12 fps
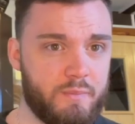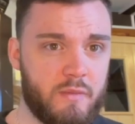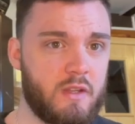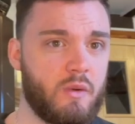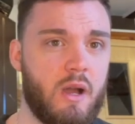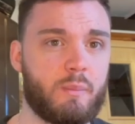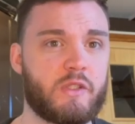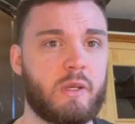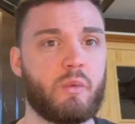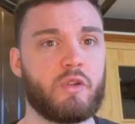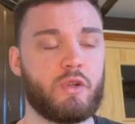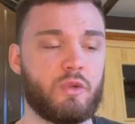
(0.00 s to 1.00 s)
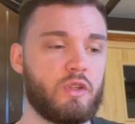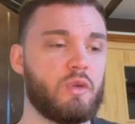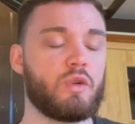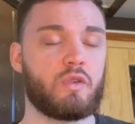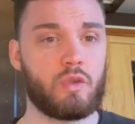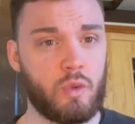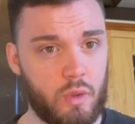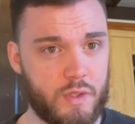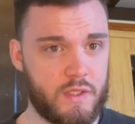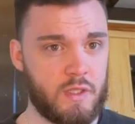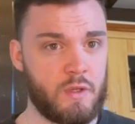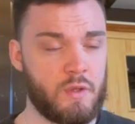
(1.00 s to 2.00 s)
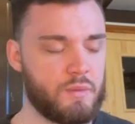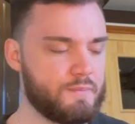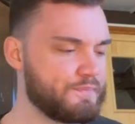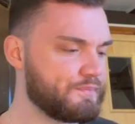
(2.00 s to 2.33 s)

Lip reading: You know, I'm someone who you can talk to,